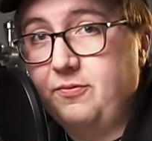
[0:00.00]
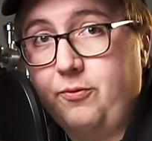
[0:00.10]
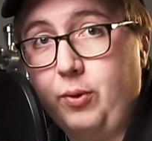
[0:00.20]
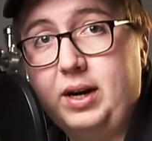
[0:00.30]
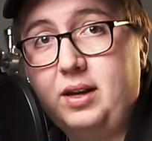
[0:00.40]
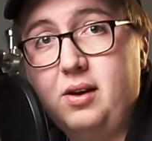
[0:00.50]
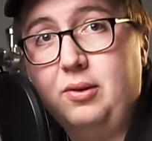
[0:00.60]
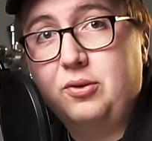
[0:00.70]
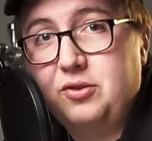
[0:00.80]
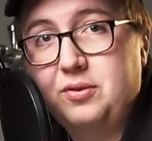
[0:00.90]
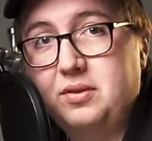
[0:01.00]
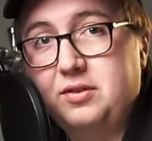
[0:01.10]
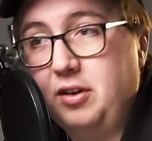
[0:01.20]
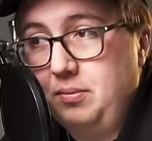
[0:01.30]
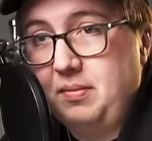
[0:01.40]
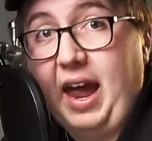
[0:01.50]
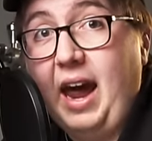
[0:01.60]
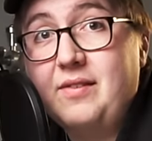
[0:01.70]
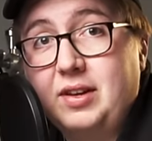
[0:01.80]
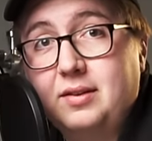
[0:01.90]
free to use, so
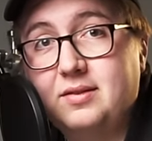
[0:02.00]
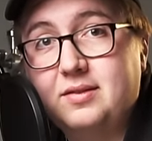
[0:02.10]
have it.